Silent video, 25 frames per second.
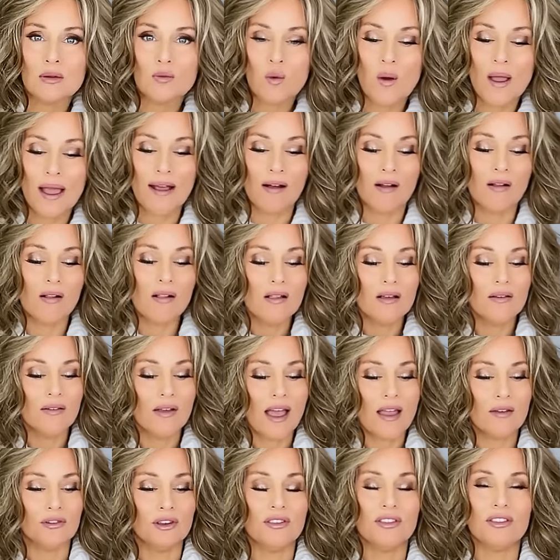well,
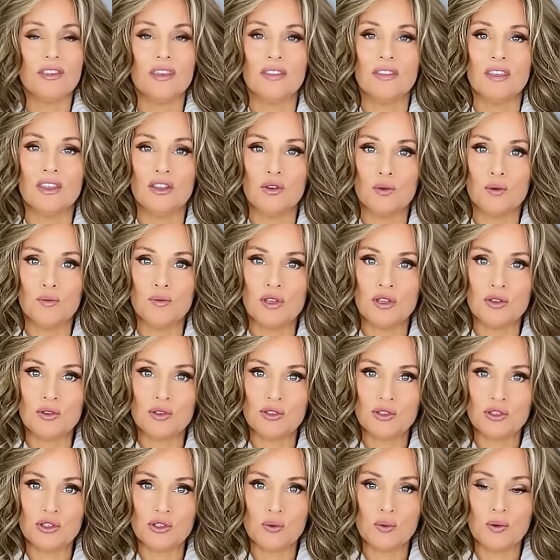everything that you would be
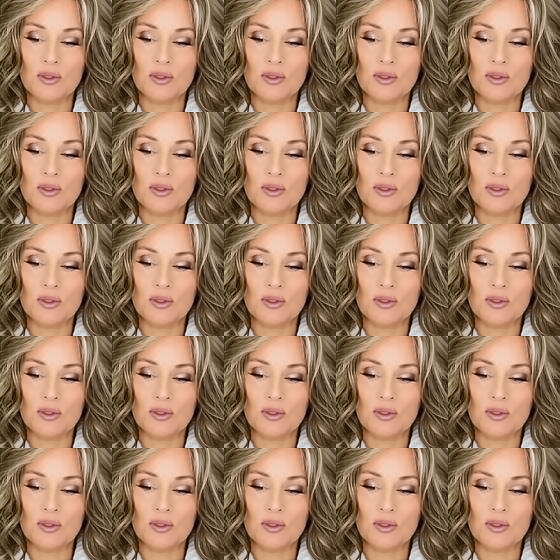used to